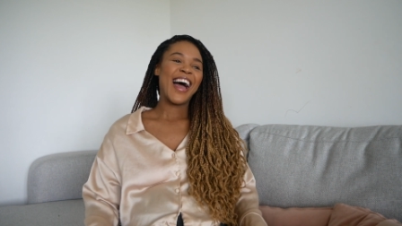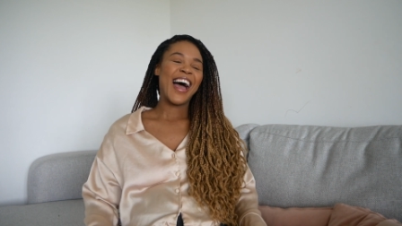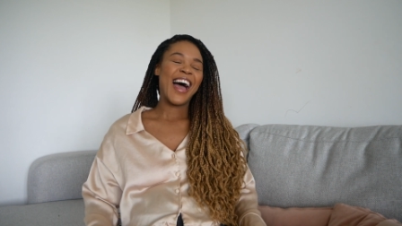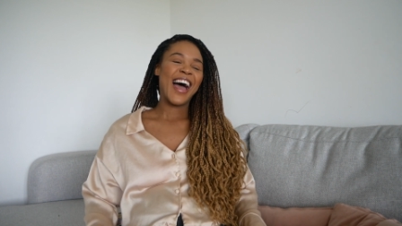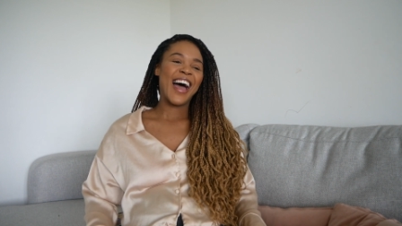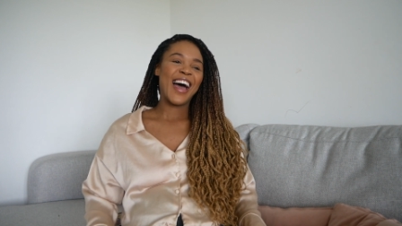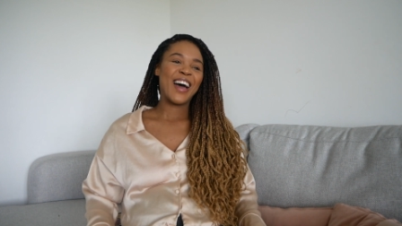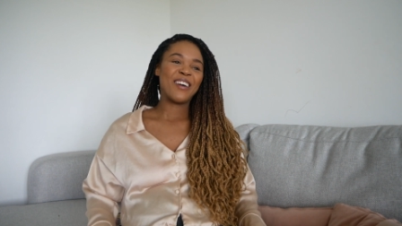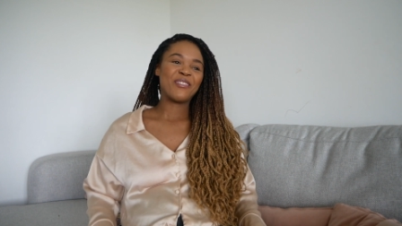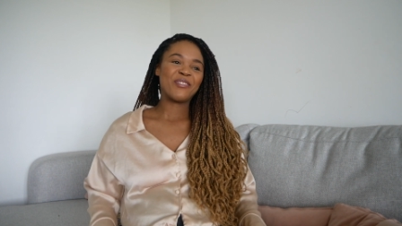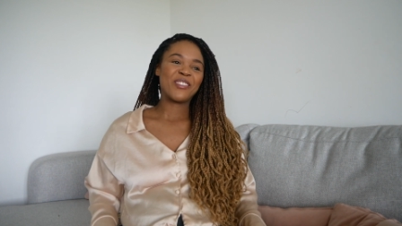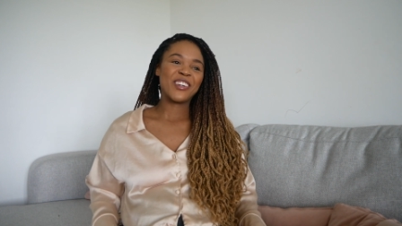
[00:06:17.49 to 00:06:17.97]

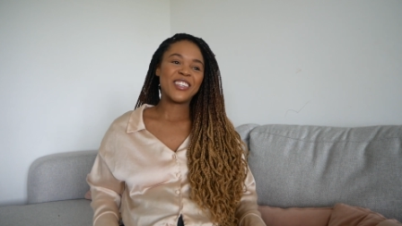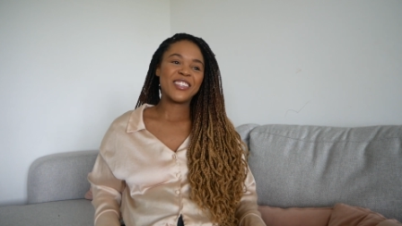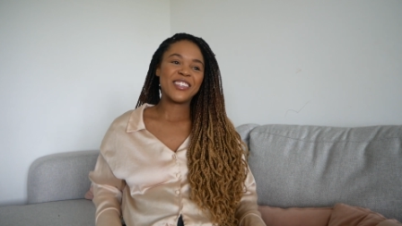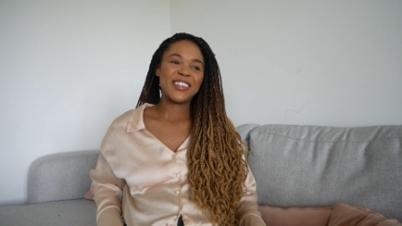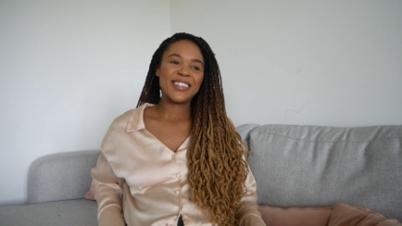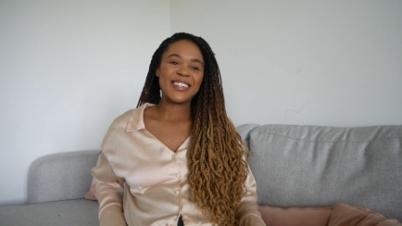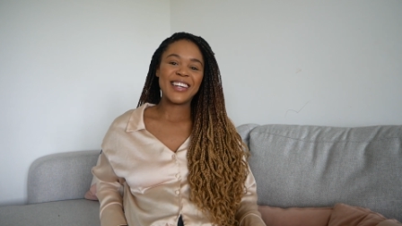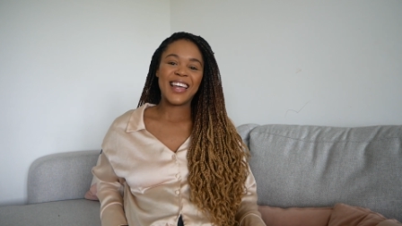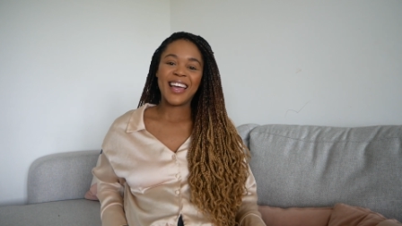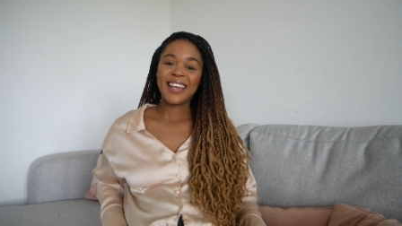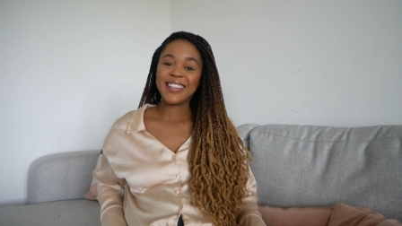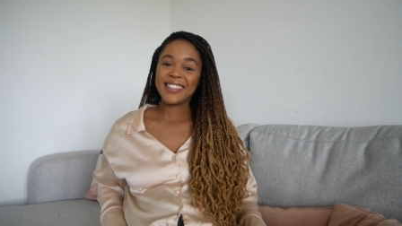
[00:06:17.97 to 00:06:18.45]
um, when
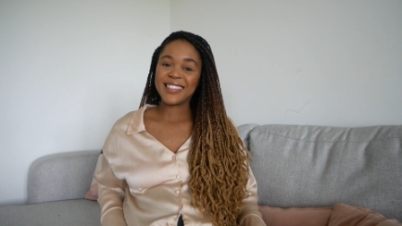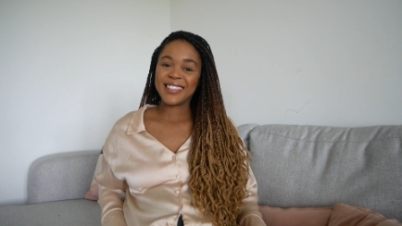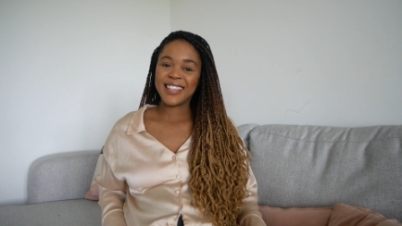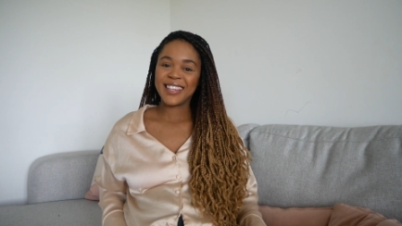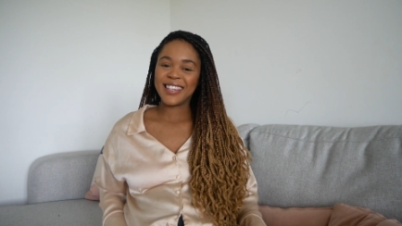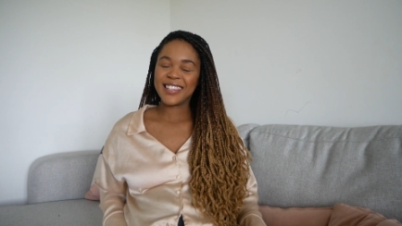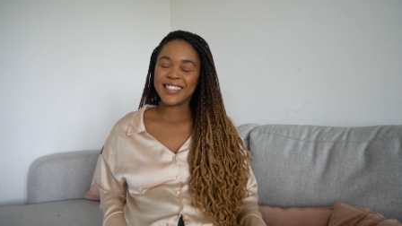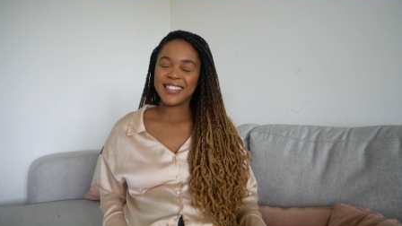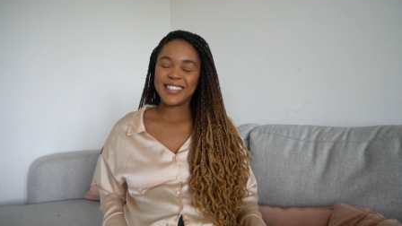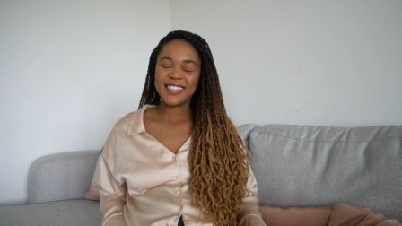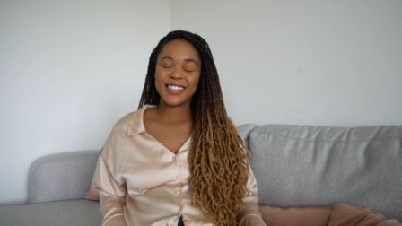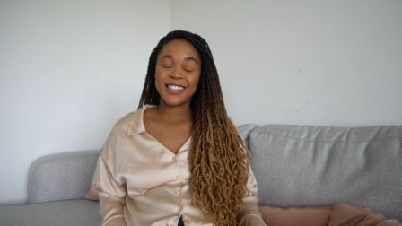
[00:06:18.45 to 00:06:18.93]
you're
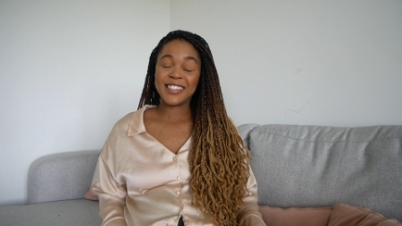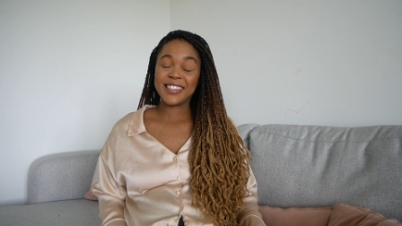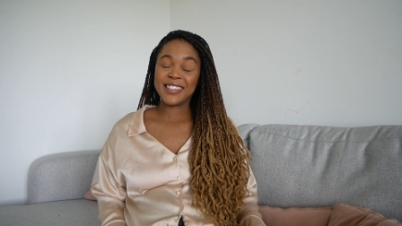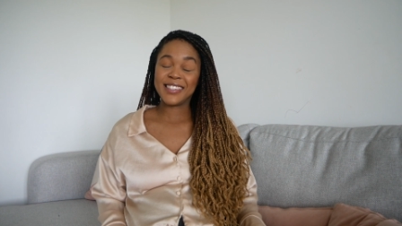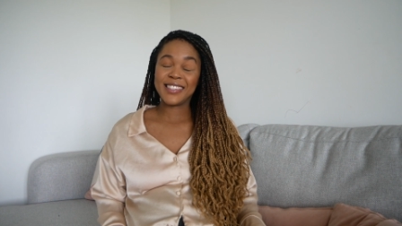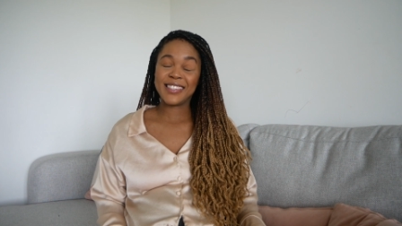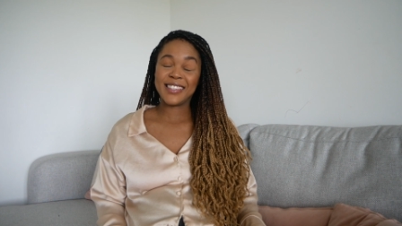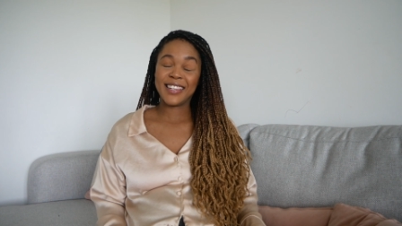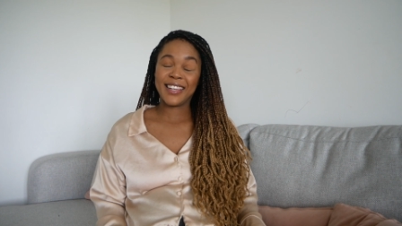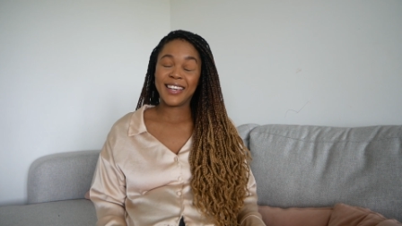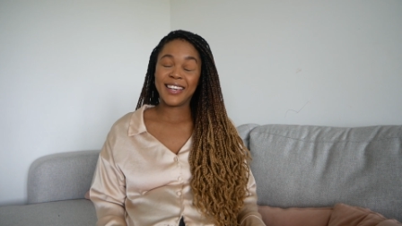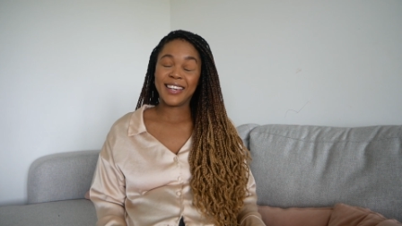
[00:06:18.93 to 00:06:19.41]
nesting it's
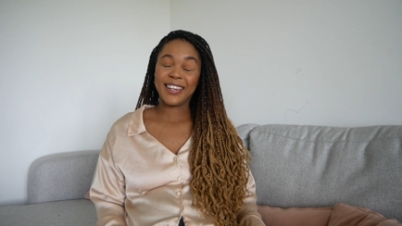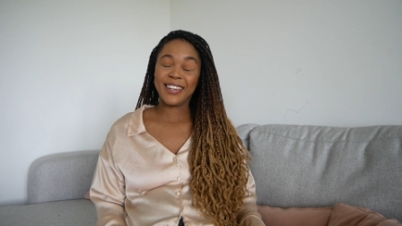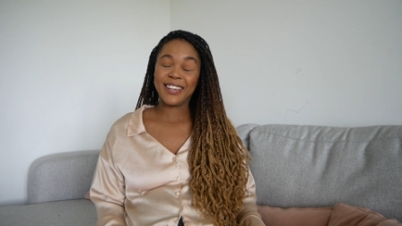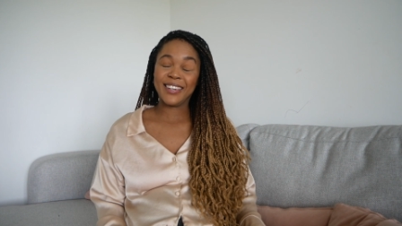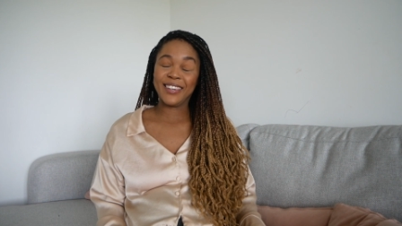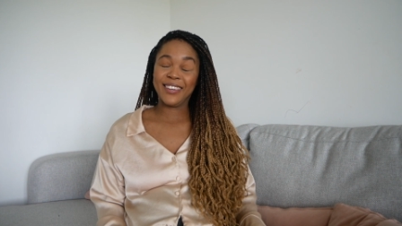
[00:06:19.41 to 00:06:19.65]
just like